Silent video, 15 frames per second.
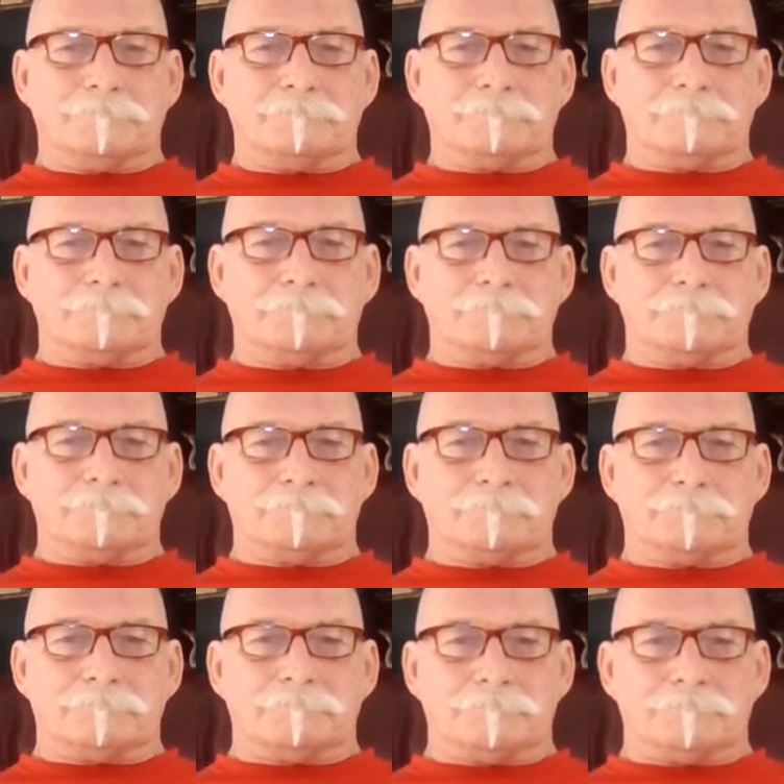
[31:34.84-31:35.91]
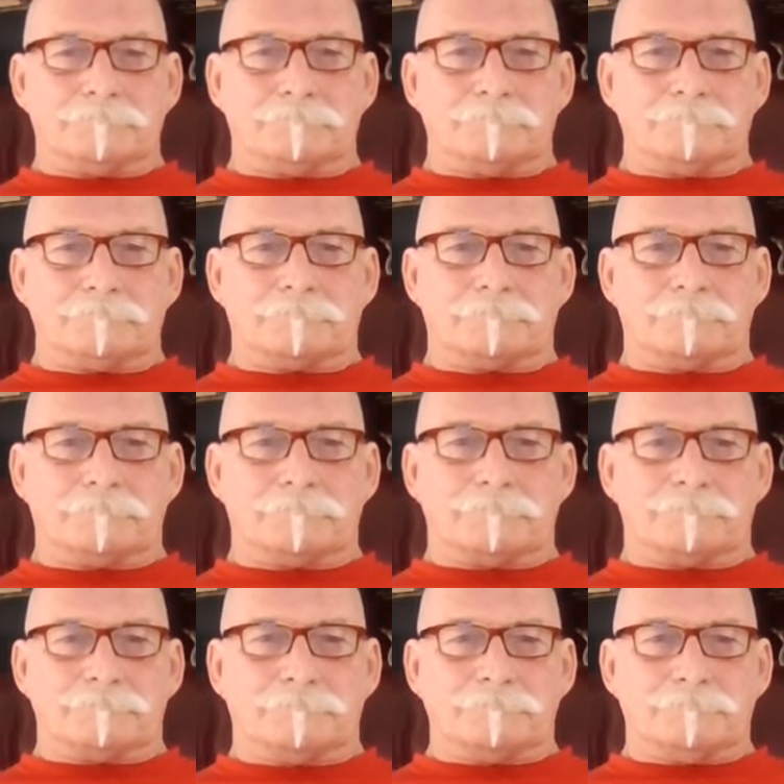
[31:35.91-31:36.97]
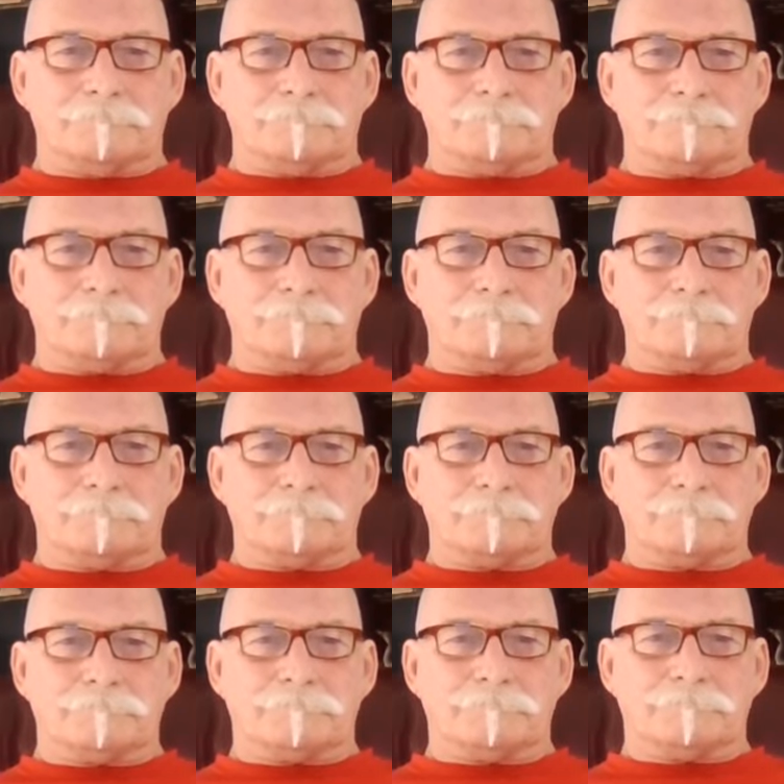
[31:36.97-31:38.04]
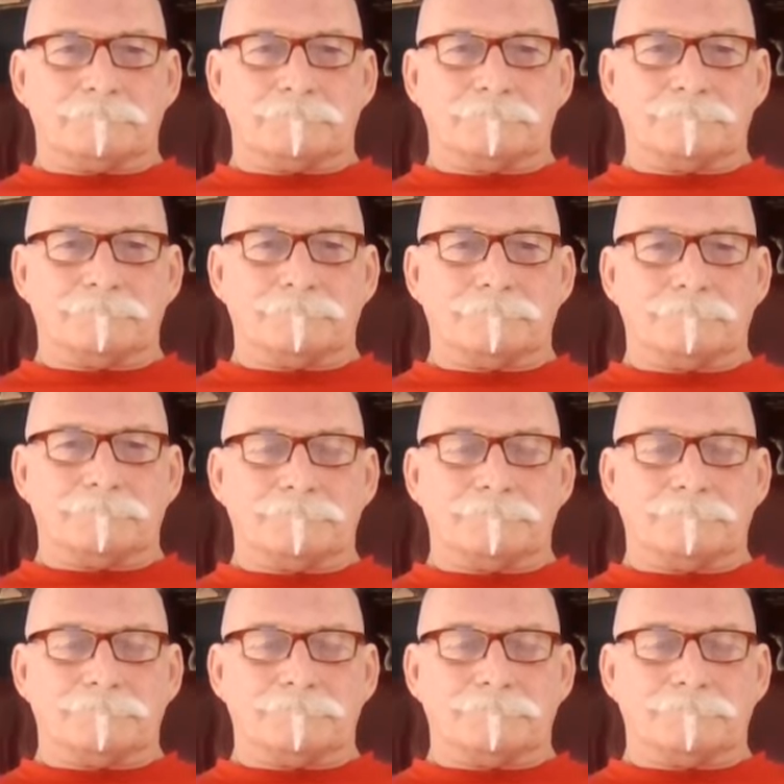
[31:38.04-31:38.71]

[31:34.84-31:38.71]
No words are spoken by the person on screen.